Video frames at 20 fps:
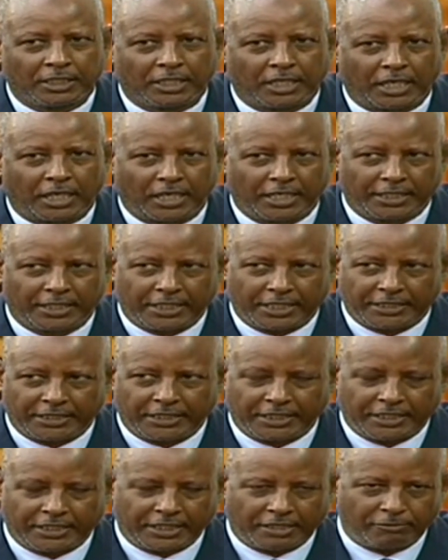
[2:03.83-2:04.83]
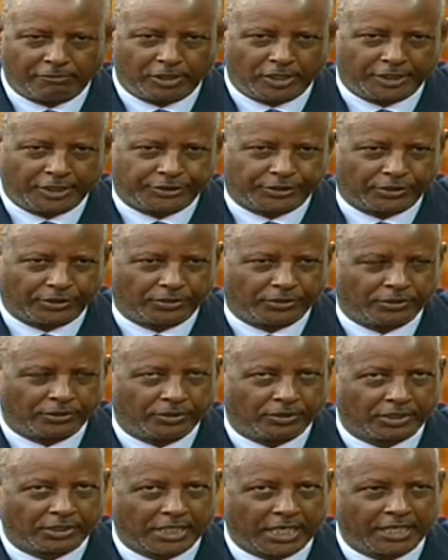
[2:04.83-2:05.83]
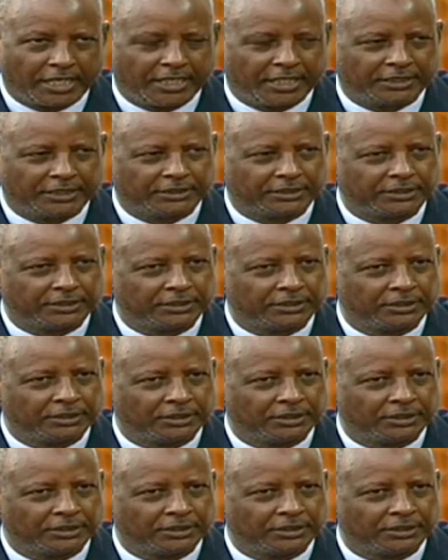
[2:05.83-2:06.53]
under the WHO guidance